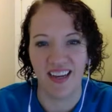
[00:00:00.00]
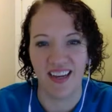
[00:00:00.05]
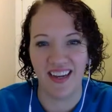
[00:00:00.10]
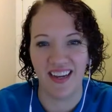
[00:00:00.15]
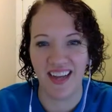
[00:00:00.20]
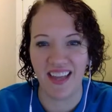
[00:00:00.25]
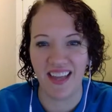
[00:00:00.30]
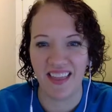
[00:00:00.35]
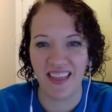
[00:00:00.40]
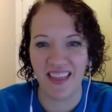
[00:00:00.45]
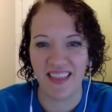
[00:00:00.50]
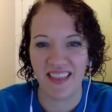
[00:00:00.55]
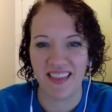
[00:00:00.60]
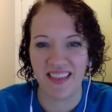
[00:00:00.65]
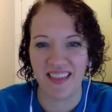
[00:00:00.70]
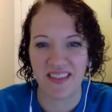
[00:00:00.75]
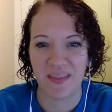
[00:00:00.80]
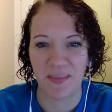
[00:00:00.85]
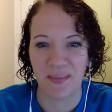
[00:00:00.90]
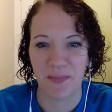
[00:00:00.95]
and I think
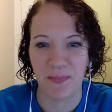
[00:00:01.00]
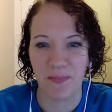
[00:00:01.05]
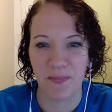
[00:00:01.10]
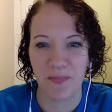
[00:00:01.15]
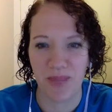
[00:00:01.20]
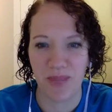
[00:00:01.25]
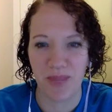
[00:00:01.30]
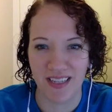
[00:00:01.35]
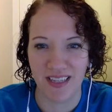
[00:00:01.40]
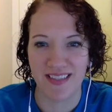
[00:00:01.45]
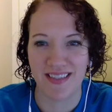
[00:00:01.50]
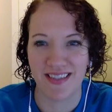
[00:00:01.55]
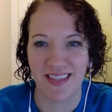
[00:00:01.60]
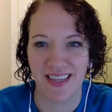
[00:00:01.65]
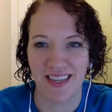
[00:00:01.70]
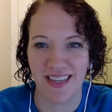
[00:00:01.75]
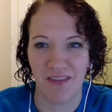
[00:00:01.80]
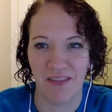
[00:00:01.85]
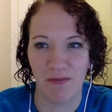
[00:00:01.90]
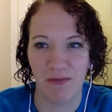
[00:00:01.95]
that's the biggest
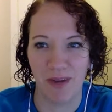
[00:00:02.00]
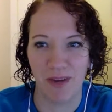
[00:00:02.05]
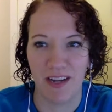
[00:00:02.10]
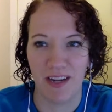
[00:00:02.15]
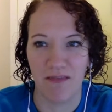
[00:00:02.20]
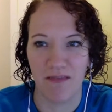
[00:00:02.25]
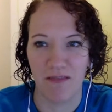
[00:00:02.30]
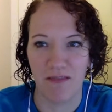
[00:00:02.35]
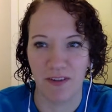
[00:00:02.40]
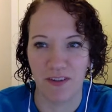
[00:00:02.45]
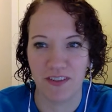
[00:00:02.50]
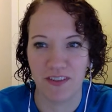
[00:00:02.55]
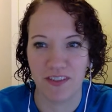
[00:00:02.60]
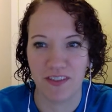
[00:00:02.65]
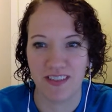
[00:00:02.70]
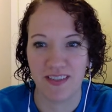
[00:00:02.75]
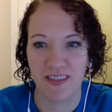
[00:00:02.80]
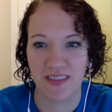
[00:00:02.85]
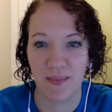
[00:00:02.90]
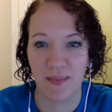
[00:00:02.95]
thing right at first,
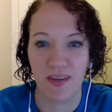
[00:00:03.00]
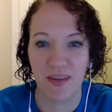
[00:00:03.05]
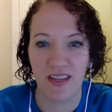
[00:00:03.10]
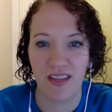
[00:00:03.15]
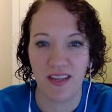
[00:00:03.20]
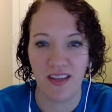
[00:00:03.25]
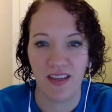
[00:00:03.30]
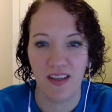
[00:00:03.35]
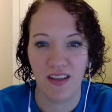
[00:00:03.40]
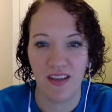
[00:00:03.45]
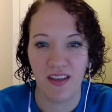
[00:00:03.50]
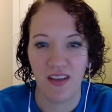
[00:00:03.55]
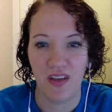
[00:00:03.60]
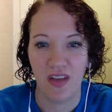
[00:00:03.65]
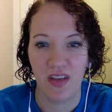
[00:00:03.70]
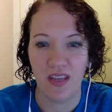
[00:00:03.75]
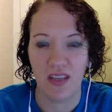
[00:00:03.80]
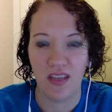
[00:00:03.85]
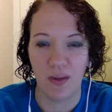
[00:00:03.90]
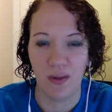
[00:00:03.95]
because somebody,
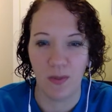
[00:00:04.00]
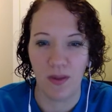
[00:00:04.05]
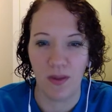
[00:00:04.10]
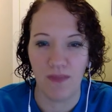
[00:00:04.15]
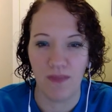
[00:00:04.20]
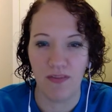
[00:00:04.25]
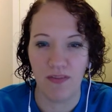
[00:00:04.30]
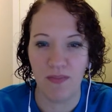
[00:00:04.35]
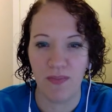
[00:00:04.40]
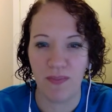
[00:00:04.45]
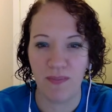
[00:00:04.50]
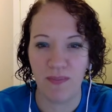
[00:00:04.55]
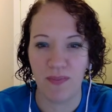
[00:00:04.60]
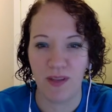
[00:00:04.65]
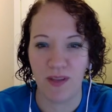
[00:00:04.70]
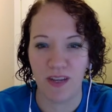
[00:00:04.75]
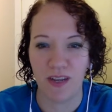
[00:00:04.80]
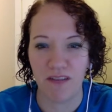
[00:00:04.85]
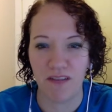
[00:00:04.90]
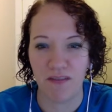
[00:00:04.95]
if you've been
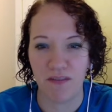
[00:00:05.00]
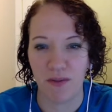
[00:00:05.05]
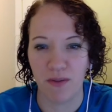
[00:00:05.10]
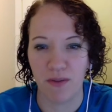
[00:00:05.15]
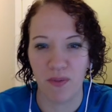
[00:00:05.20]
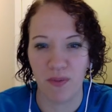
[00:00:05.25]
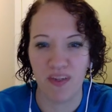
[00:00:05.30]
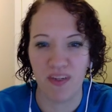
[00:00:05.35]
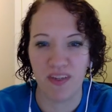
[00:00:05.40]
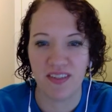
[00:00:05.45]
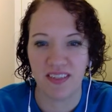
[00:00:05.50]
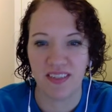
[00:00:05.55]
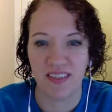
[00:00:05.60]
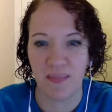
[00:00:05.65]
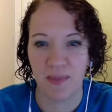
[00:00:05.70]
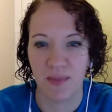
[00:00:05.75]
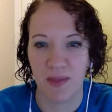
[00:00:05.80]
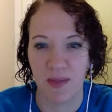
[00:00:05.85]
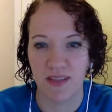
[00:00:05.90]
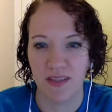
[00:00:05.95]
blogging for 3 to 6
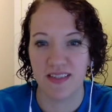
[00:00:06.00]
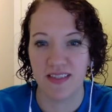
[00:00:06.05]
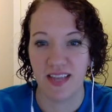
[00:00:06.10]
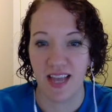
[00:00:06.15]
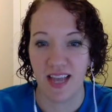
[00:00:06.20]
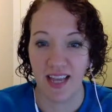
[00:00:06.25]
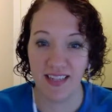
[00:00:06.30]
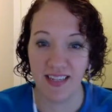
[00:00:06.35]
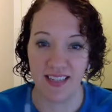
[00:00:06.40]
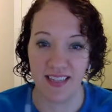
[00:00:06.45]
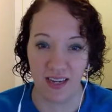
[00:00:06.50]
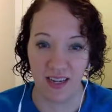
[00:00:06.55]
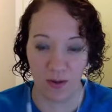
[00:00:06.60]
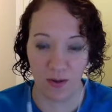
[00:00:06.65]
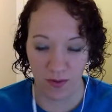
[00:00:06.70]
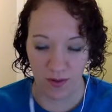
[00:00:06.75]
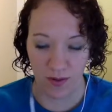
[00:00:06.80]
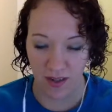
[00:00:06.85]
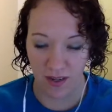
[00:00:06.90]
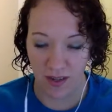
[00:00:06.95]
months, head
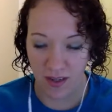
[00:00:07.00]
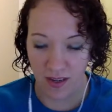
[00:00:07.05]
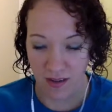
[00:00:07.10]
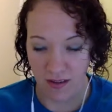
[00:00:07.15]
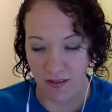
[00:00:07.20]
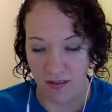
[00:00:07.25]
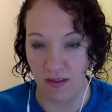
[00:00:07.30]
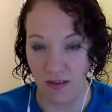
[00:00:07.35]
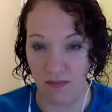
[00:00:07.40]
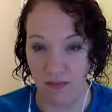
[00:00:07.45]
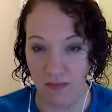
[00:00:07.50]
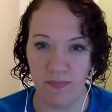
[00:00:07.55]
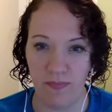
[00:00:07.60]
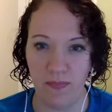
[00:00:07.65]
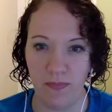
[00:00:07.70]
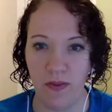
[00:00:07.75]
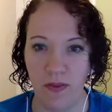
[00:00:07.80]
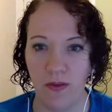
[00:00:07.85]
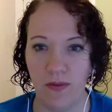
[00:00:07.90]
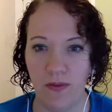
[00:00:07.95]
down,
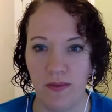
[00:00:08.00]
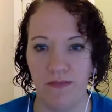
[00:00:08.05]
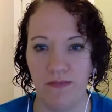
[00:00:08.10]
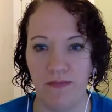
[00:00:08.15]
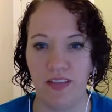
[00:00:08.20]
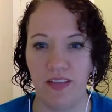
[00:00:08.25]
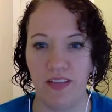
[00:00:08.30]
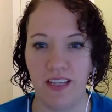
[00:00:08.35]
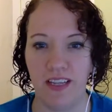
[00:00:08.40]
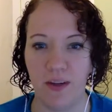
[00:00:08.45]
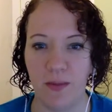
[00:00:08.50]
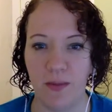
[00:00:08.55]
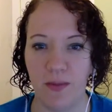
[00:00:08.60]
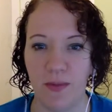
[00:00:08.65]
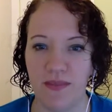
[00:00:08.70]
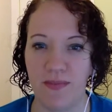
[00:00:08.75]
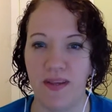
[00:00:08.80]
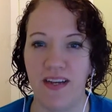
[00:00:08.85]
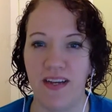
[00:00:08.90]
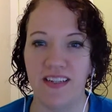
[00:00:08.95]
you feel like
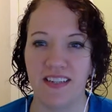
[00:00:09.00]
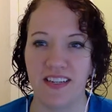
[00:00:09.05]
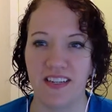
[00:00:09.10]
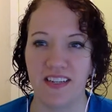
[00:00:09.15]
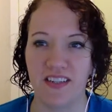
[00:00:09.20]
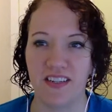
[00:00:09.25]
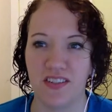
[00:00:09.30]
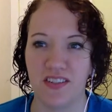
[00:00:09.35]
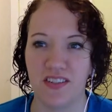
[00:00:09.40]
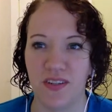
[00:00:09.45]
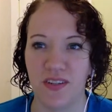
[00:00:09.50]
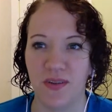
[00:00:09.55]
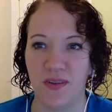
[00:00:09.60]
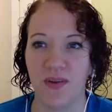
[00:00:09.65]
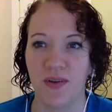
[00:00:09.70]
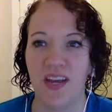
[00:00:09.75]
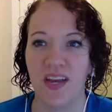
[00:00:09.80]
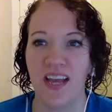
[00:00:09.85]
nobody's paying attention to you,